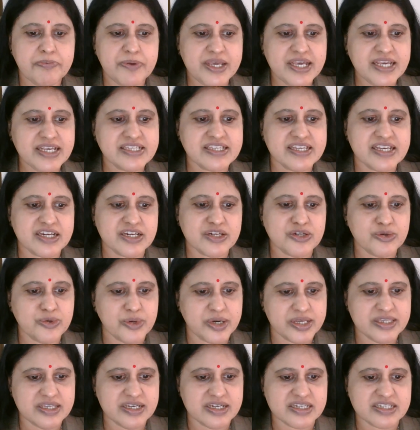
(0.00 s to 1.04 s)
pleasing to
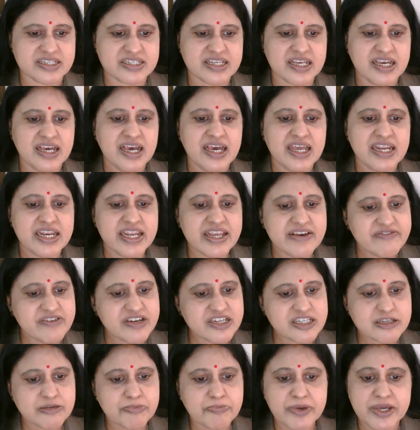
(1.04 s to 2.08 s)
others. Never
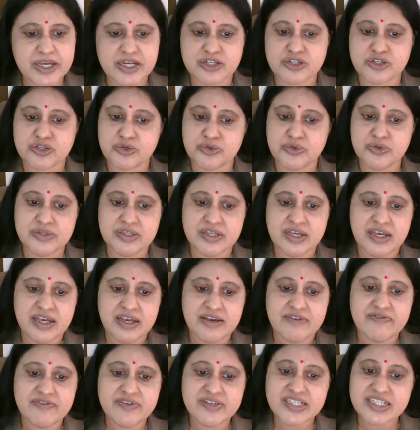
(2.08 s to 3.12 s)
speak truth
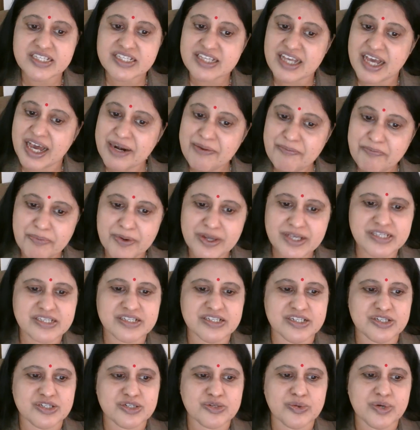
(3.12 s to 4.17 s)
which is
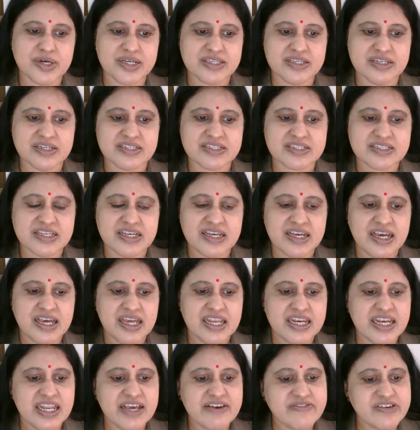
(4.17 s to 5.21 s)
unpleasant to others.
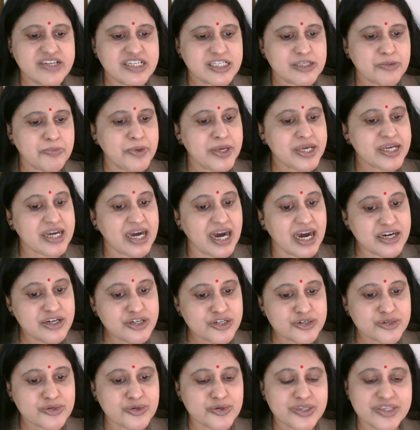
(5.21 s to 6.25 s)
Never speak
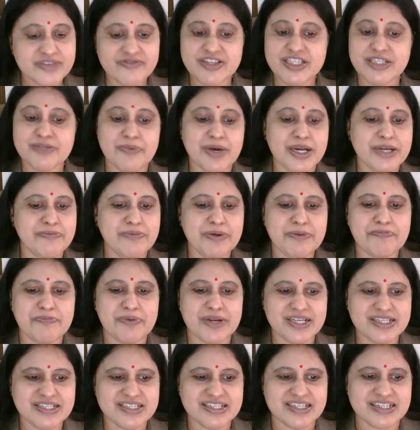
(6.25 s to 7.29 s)
untruth which might be
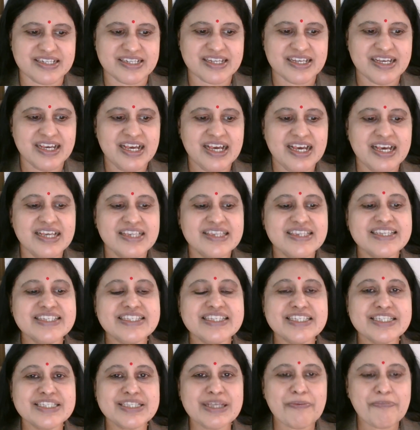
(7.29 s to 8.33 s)
pleasant. This
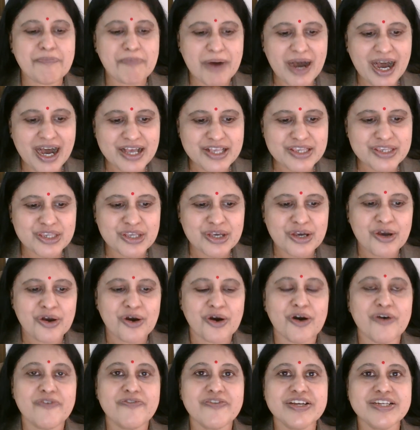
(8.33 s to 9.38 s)
is the path
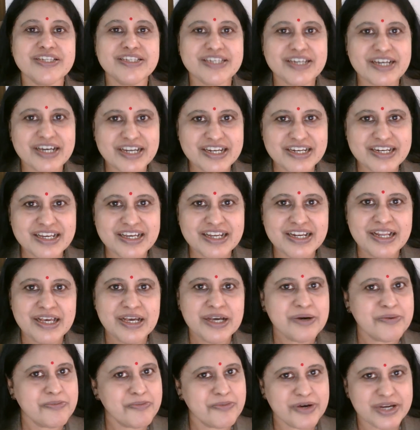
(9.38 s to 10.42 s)
of eternal
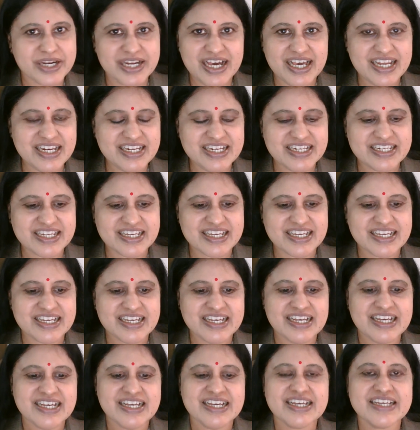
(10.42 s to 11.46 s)
morality,
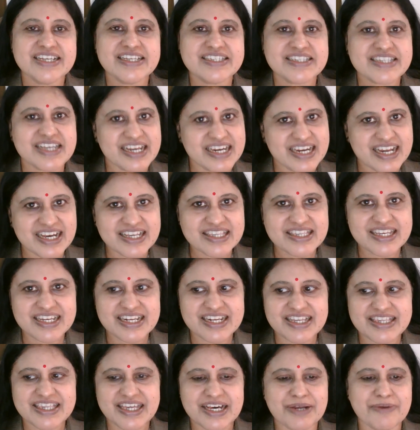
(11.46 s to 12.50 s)

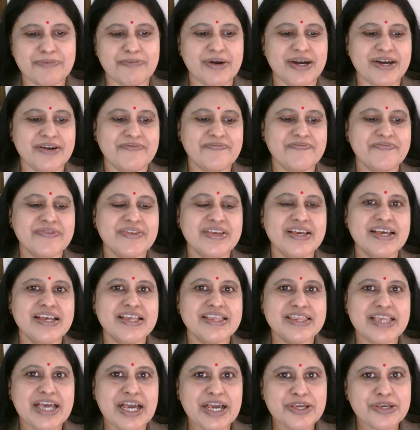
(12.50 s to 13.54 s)
Sanatana Dharma.
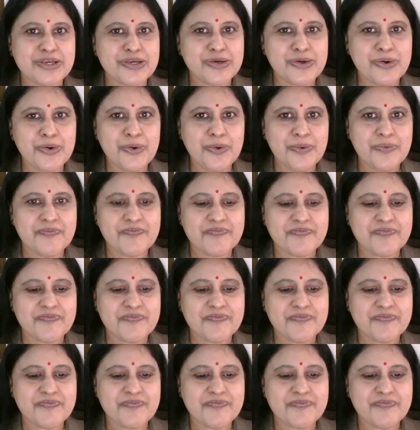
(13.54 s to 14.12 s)
Thank you.